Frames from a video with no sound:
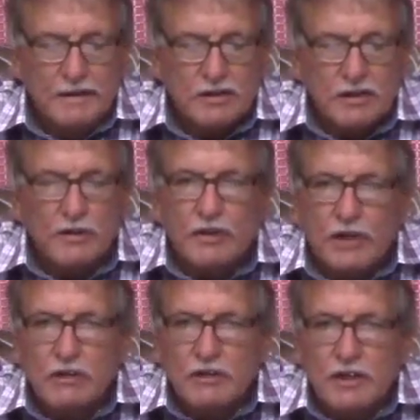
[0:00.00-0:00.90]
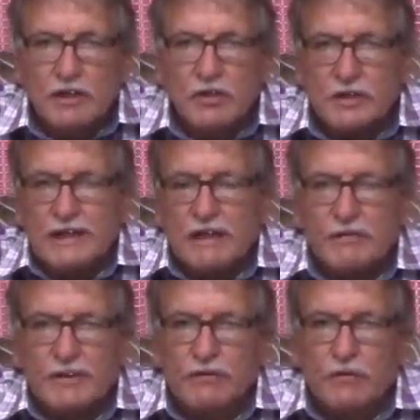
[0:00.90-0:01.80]
So you don't hurt
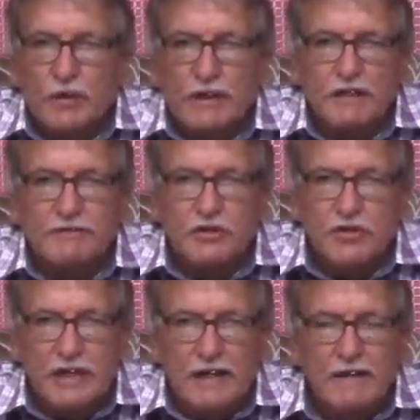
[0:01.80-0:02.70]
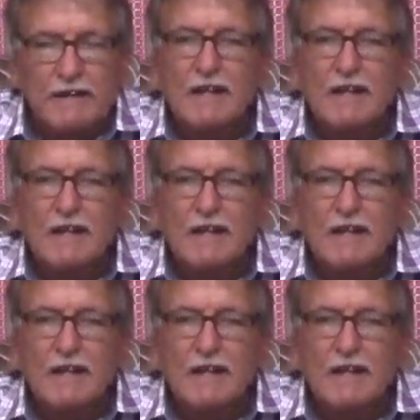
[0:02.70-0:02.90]
yourself when you fall out of your chair.